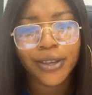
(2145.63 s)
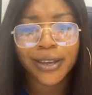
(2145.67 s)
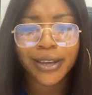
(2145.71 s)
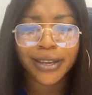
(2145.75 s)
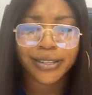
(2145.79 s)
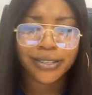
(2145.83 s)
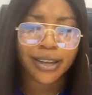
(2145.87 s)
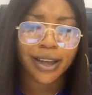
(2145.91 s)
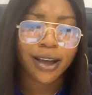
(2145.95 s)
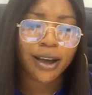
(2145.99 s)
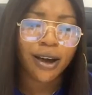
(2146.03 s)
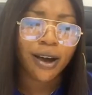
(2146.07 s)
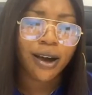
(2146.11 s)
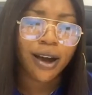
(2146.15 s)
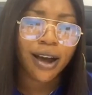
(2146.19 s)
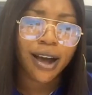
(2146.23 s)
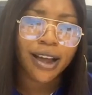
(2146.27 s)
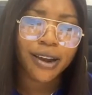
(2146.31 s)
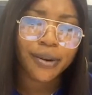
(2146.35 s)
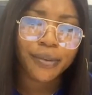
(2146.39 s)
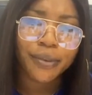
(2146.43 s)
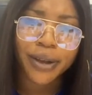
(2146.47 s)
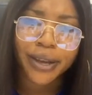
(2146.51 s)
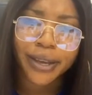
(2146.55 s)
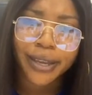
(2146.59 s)
You guys are
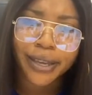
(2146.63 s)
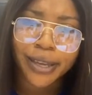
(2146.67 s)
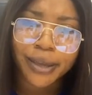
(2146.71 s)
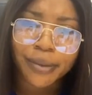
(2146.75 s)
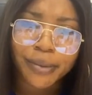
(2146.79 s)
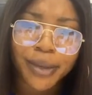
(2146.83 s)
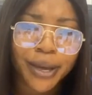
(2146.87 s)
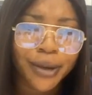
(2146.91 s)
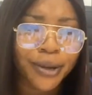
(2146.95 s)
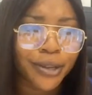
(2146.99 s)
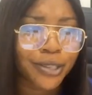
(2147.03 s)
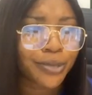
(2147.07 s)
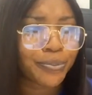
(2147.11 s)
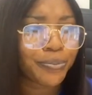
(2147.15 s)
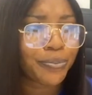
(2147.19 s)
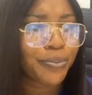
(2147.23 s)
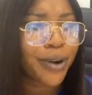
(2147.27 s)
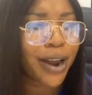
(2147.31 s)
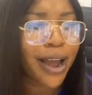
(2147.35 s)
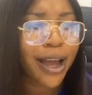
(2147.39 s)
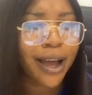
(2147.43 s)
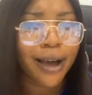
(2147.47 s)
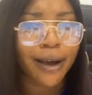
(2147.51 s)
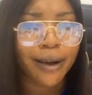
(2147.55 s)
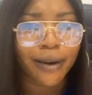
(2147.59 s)
hardworking, make us
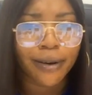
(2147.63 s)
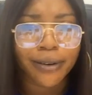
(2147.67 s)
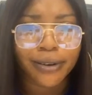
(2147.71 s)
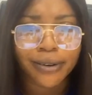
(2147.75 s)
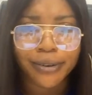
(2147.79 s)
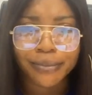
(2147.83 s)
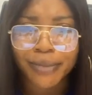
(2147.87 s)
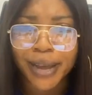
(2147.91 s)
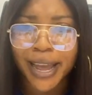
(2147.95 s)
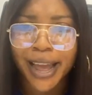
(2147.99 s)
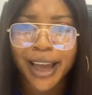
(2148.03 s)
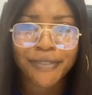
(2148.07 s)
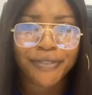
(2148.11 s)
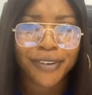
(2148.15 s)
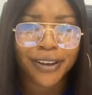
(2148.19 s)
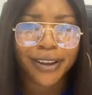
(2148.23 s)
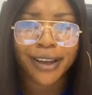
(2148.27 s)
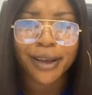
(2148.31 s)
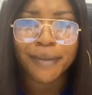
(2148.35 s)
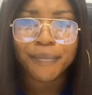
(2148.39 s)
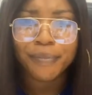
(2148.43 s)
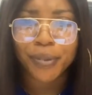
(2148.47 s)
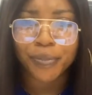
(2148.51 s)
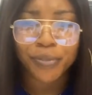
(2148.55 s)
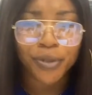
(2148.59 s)
proud. My
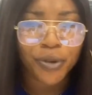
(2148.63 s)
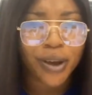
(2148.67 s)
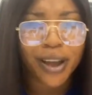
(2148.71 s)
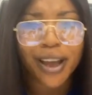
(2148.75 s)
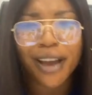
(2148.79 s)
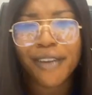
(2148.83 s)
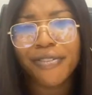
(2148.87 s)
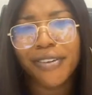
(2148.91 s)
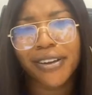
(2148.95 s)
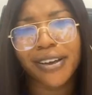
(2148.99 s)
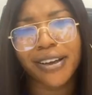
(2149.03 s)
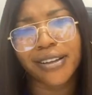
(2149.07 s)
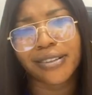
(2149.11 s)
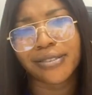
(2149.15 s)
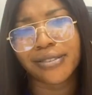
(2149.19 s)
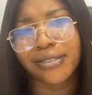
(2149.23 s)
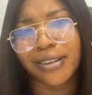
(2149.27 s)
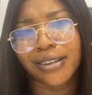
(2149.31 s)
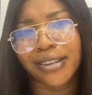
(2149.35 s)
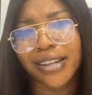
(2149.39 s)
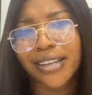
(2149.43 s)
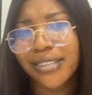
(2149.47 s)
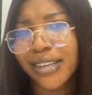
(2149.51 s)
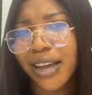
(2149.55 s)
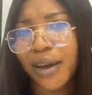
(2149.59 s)
African people, no
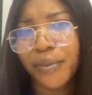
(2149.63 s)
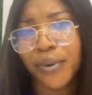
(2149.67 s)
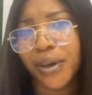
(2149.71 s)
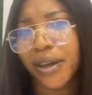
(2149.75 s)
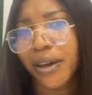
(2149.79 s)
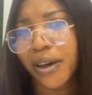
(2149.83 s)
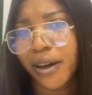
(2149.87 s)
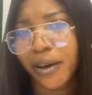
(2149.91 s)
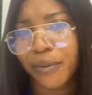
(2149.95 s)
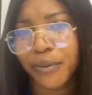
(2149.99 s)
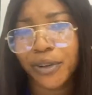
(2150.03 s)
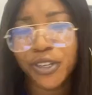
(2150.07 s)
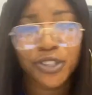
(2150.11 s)
Africans now, that's how we are.